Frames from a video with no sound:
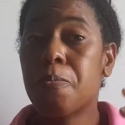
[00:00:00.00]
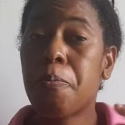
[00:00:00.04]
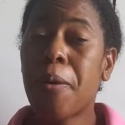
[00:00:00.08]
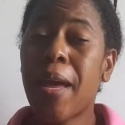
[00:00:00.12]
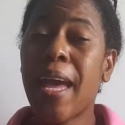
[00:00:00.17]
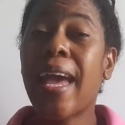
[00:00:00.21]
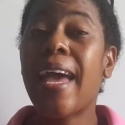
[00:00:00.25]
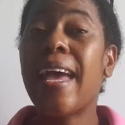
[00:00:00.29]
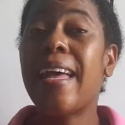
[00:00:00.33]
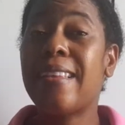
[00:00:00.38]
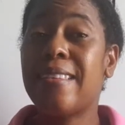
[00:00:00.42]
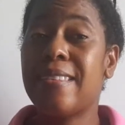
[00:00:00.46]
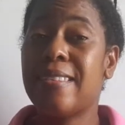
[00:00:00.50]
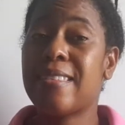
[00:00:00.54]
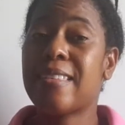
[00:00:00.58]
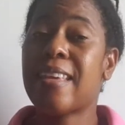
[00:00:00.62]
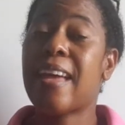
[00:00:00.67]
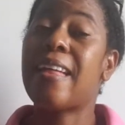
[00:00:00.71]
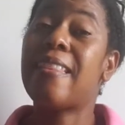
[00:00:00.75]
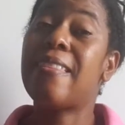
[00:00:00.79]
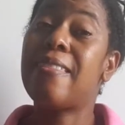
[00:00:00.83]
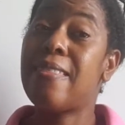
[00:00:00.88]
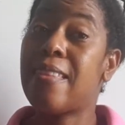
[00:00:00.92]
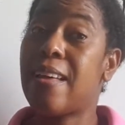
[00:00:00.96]
pens
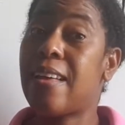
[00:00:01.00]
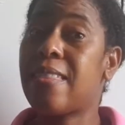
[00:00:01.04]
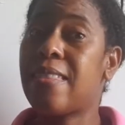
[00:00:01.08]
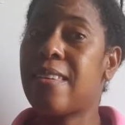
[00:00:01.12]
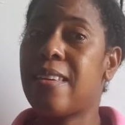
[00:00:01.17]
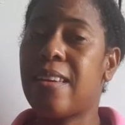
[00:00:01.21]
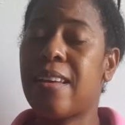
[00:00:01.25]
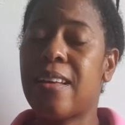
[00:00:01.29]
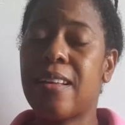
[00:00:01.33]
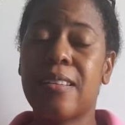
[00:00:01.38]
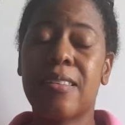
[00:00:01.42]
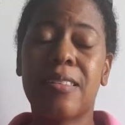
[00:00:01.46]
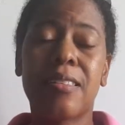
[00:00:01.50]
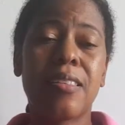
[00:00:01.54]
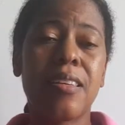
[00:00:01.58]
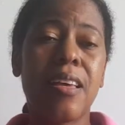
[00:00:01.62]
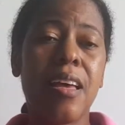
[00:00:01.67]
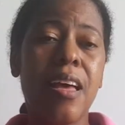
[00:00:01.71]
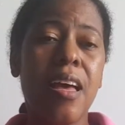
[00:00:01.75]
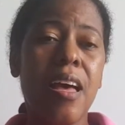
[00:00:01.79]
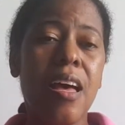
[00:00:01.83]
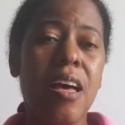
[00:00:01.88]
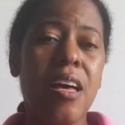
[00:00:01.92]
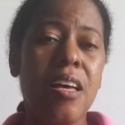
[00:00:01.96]
and nothing else.
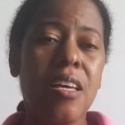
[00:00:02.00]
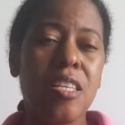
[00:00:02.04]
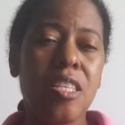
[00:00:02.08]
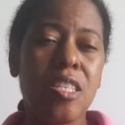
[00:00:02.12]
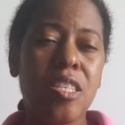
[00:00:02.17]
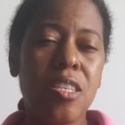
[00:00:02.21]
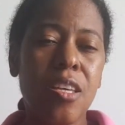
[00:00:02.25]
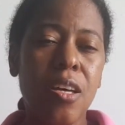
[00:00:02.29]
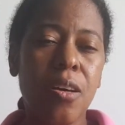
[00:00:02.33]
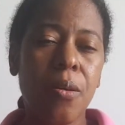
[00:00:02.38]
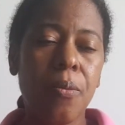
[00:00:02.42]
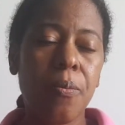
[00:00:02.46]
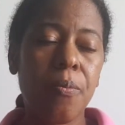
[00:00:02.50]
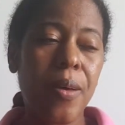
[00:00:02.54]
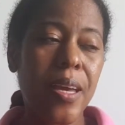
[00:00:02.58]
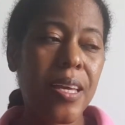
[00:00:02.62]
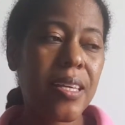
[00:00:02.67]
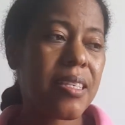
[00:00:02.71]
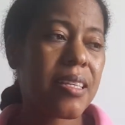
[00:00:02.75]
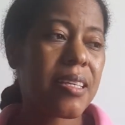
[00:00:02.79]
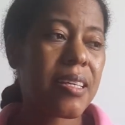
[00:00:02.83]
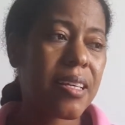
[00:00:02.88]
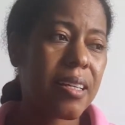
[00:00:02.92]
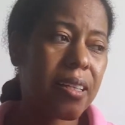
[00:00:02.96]
So
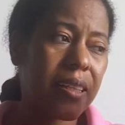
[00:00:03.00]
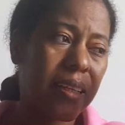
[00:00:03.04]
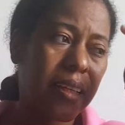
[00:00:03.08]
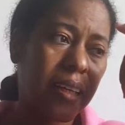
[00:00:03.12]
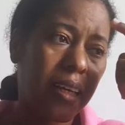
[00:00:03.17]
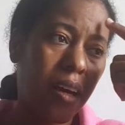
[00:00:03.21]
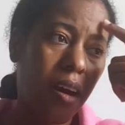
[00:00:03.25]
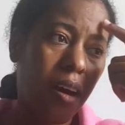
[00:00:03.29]
basically,